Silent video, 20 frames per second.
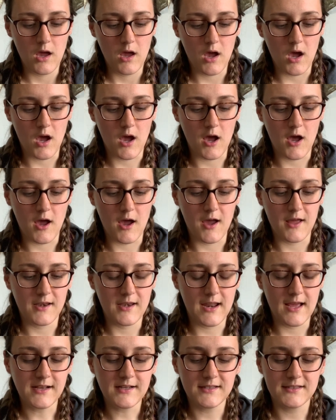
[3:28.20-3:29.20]
that.
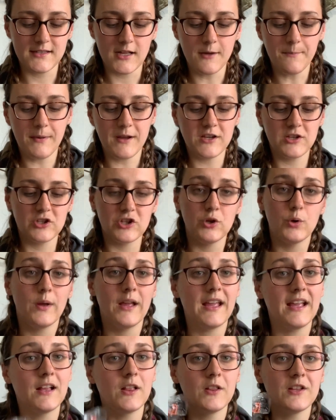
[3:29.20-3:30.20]
Next up, I do
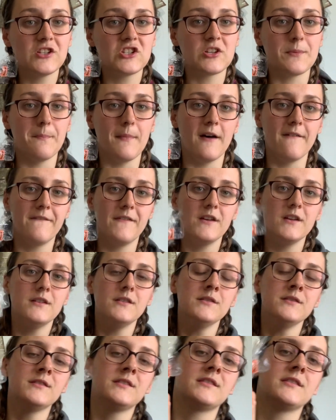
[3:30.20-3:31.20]
English
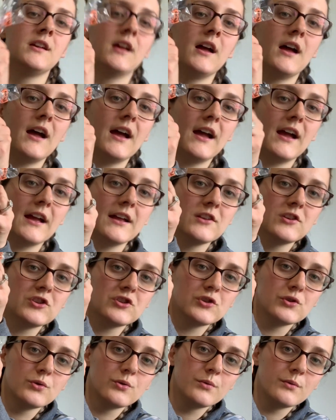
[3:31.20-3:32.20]
muffins. I
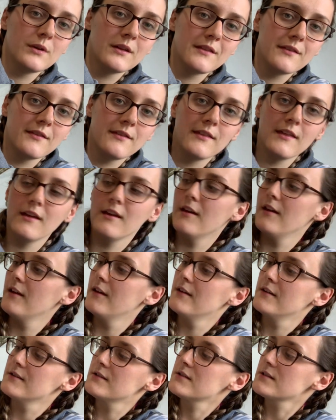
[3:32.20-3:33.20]
do
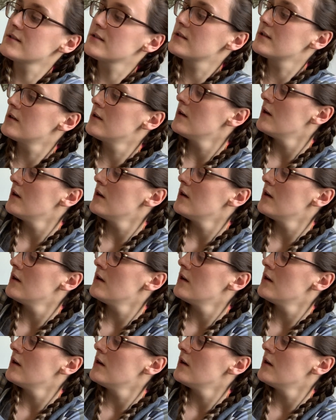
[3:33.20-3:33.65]
this